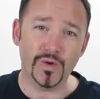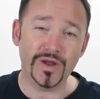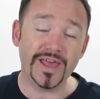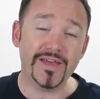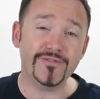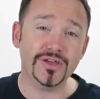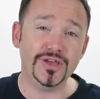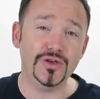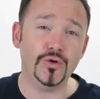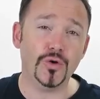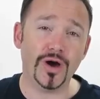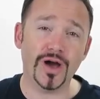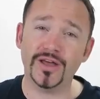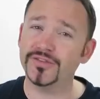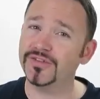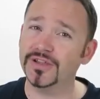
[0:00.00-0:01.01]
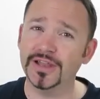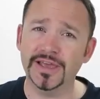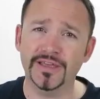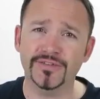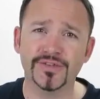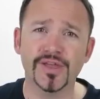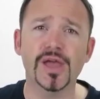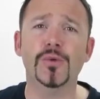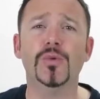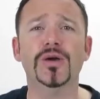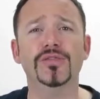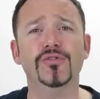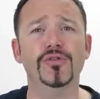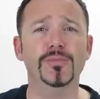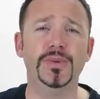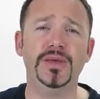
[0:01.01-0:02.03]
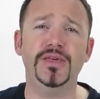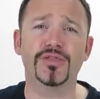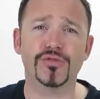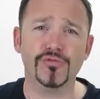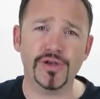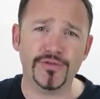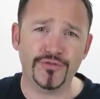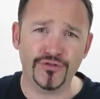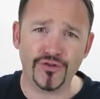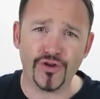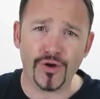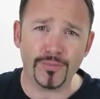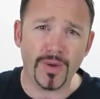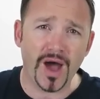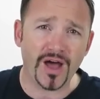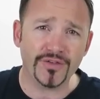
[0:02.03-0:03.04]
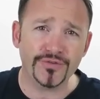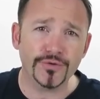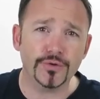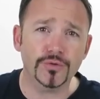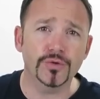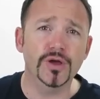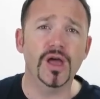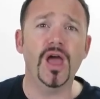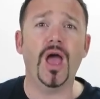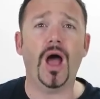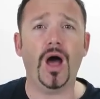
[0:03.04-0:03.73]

Whatever your hustle is, whether it be thrift shop hustle,